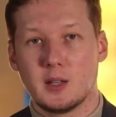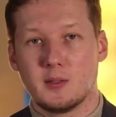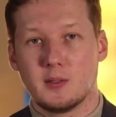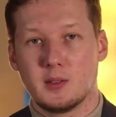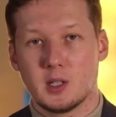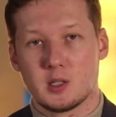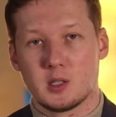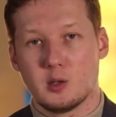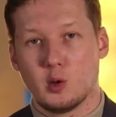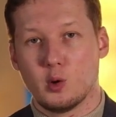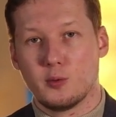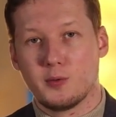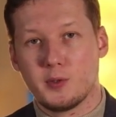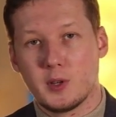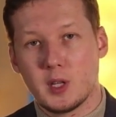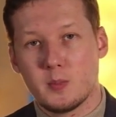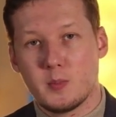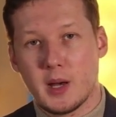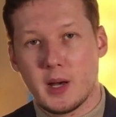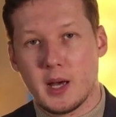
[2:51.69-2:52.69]
give the slow
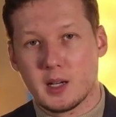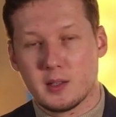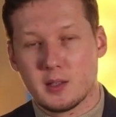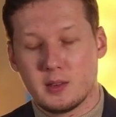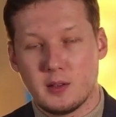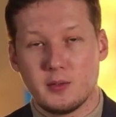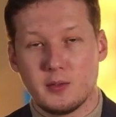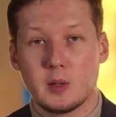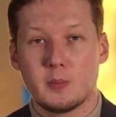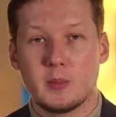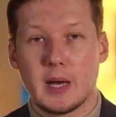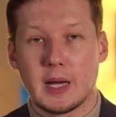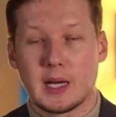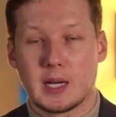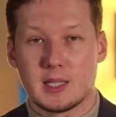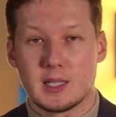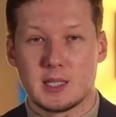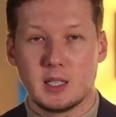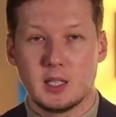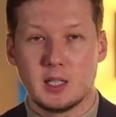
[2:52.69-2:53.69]
feedback, the
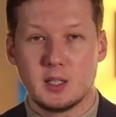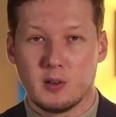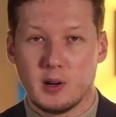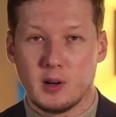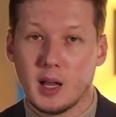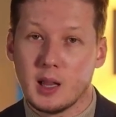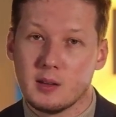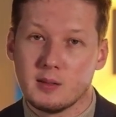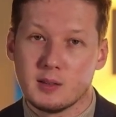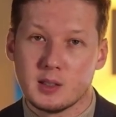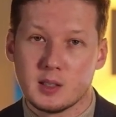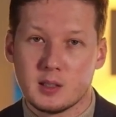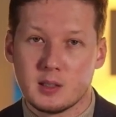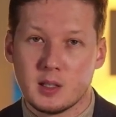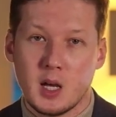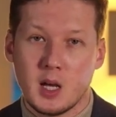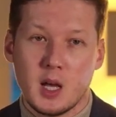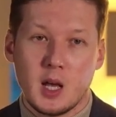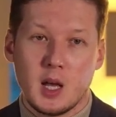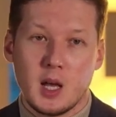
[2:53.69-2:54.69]
feedback is
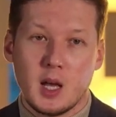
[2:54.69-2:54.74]
irrelevant,